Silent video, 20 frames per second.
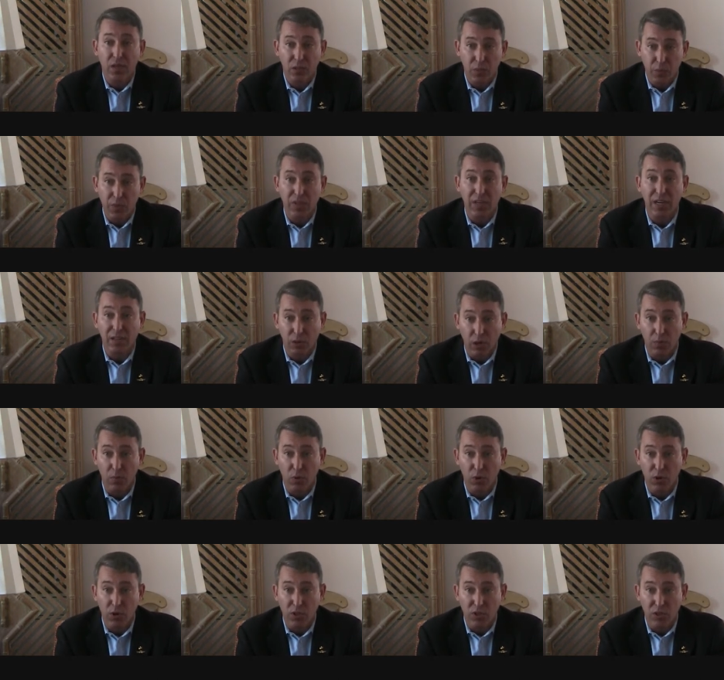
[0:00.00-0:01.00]
to protect our
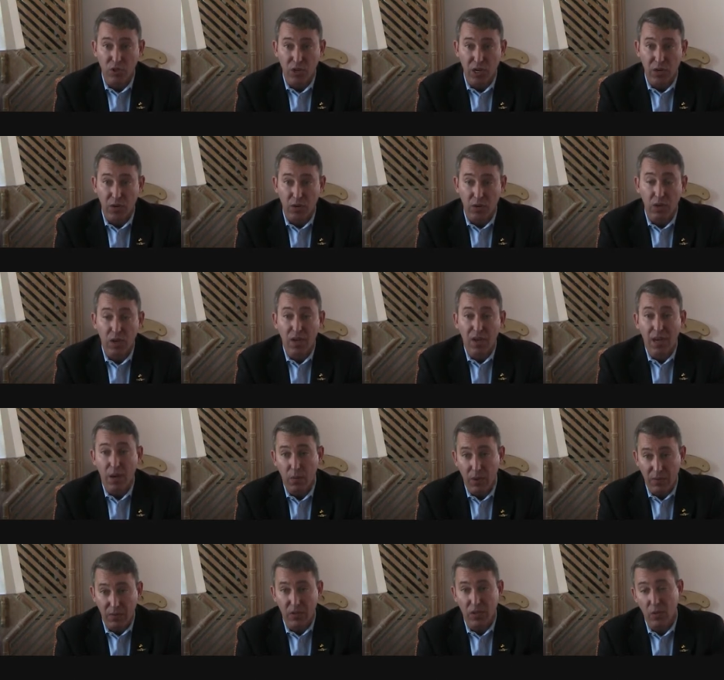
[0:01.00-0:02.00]
borders in general, and
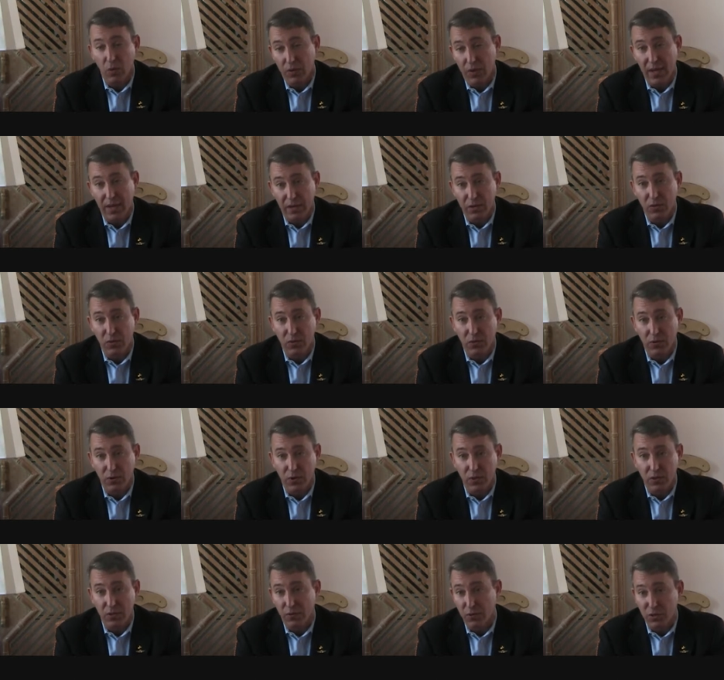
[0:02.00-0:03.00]
we have to deal with that issue
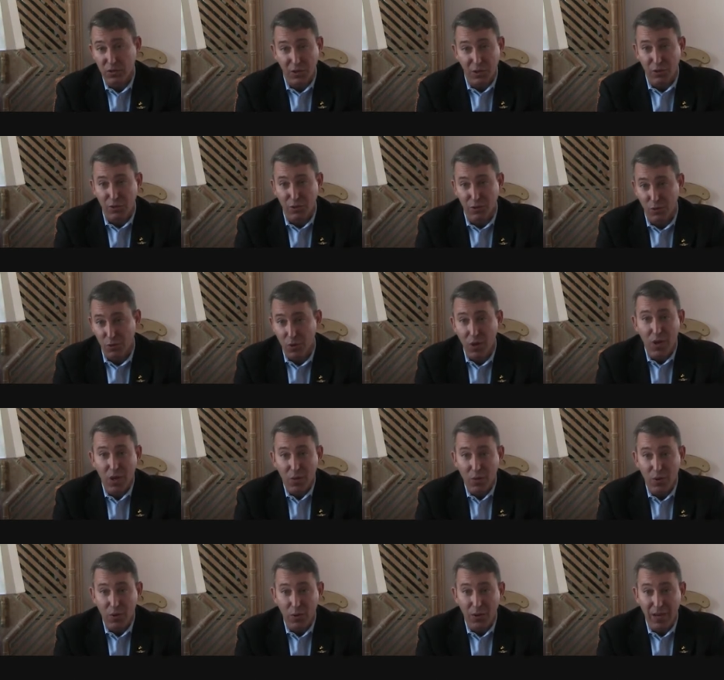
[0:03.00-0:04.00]
first. The first thing you do
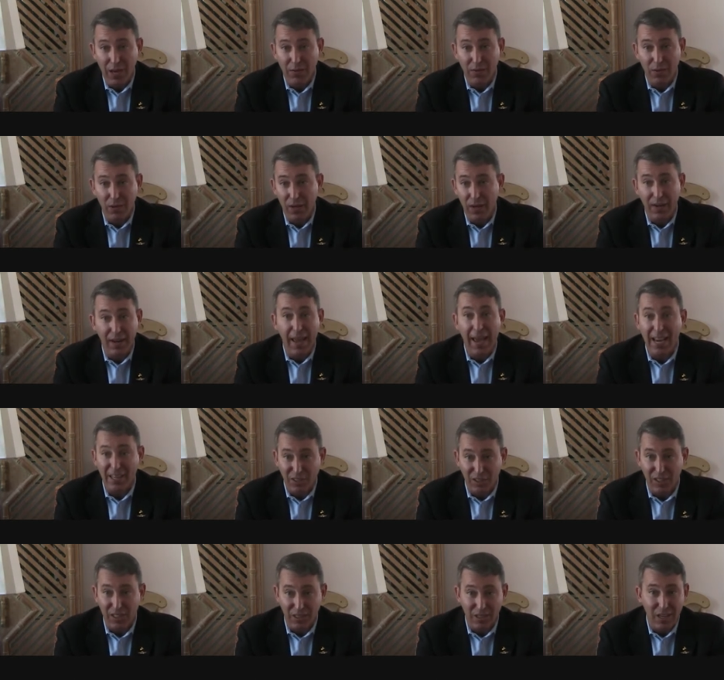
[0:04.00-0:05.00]
when you have an
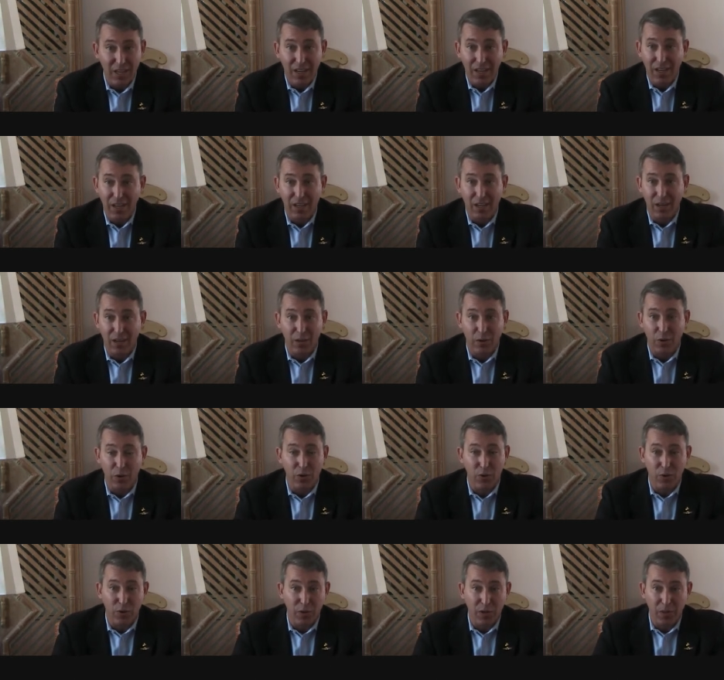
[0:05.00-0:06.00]
accident or
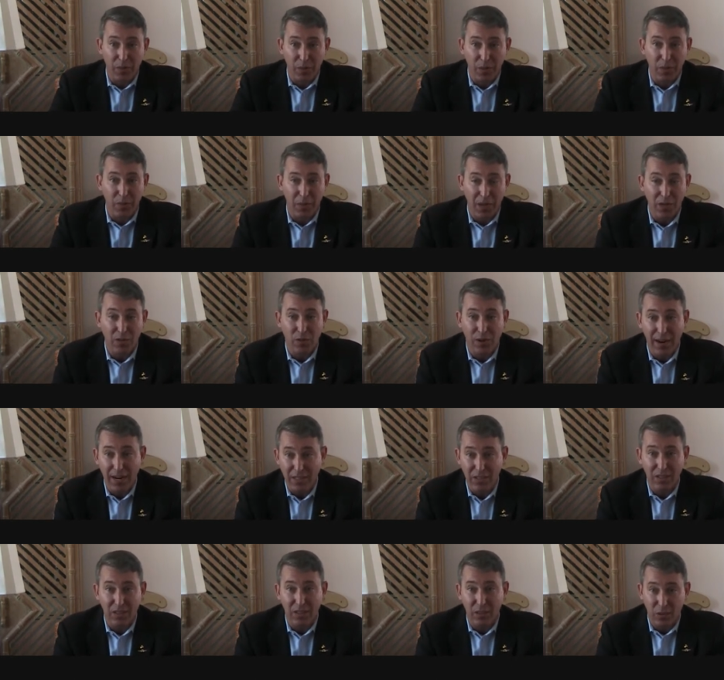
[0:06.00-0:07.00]
you're in a major
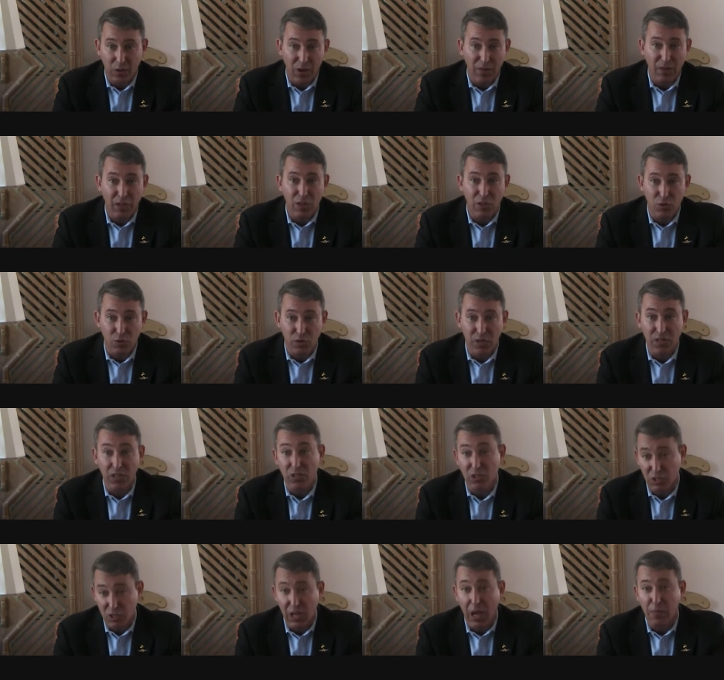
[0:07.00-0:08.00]
accident and you have injuries
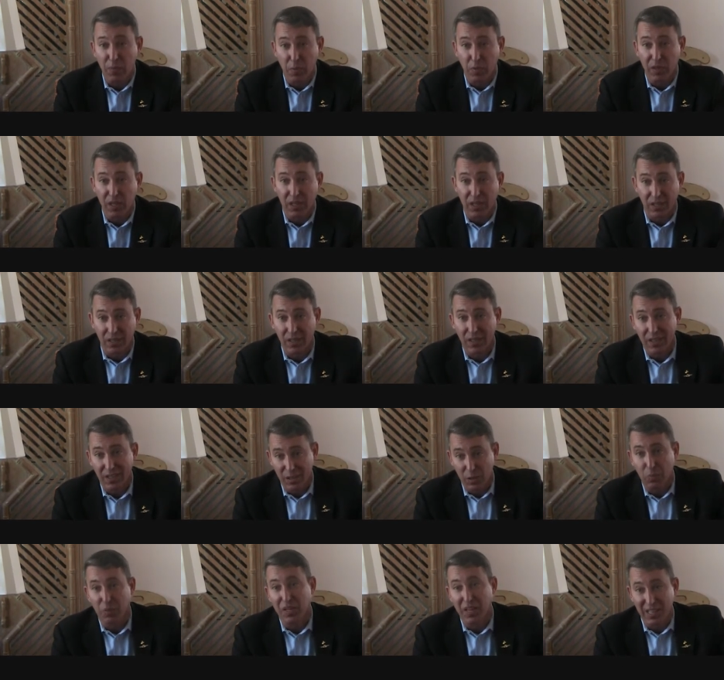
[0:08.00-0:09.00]
is to stop the bleeding.
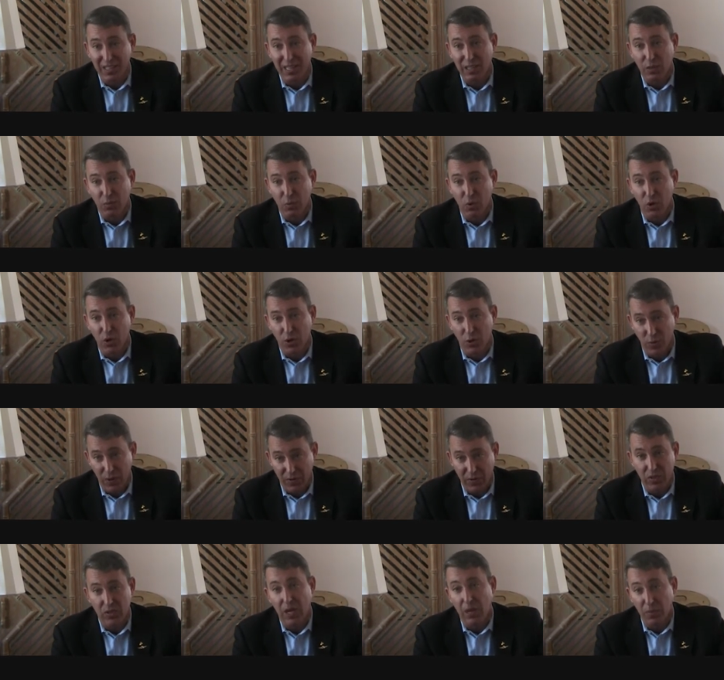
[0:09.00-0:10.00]
The bleeding's at the border. We
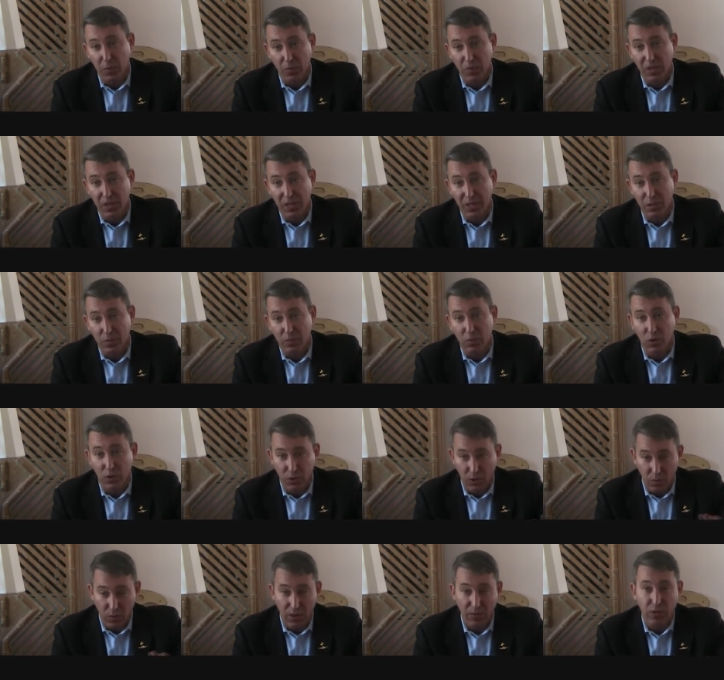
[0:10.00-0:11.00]
have to stop the bleeding at the
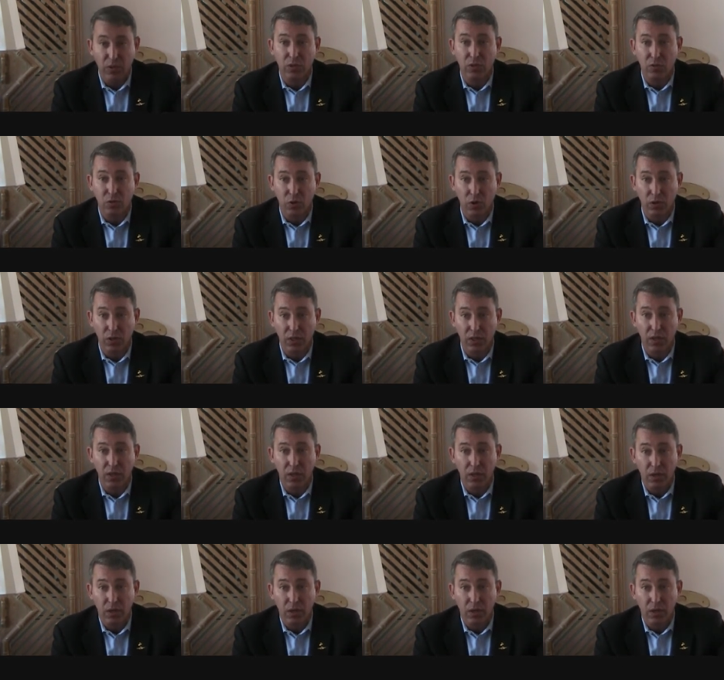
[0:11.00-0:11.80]
border. We have to control it,